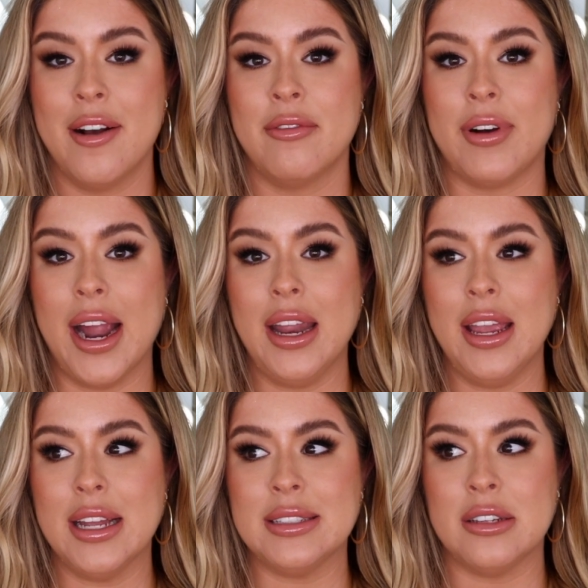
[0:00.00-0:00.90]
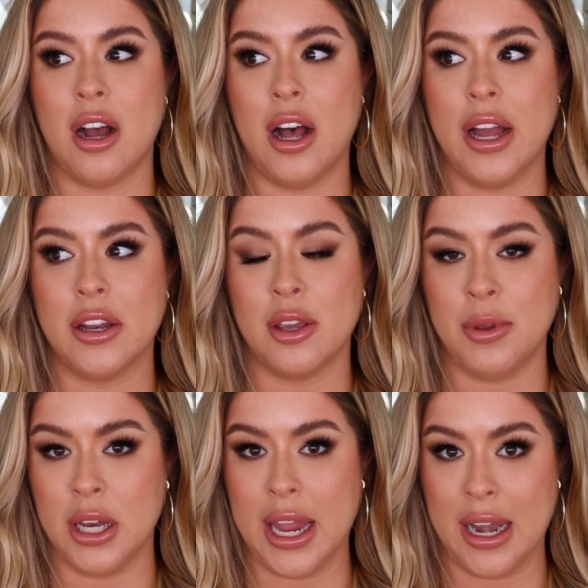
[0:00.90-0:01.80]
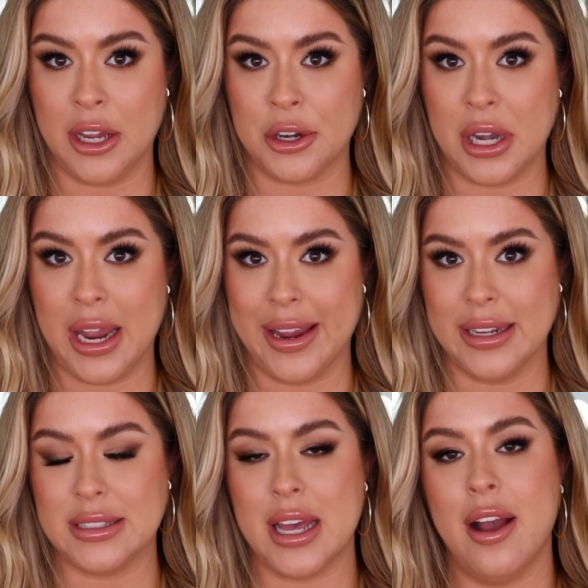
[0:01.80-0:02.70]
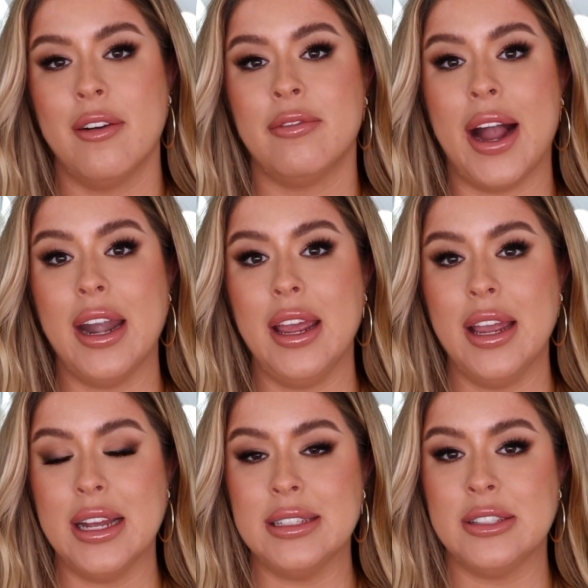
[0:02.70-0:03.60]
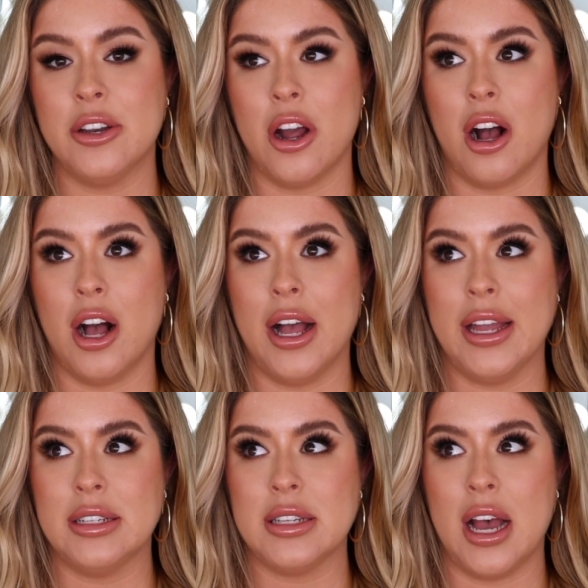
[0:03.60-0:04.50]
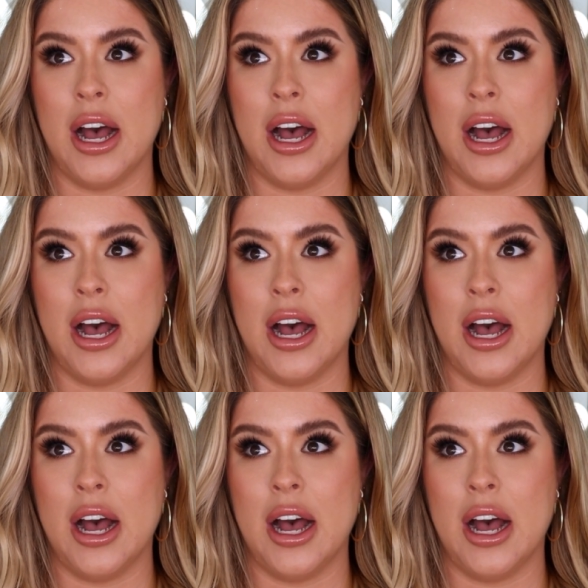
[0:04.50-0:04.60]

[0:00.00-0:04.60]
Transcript: Fighting is not communicating your needs. Fighting is not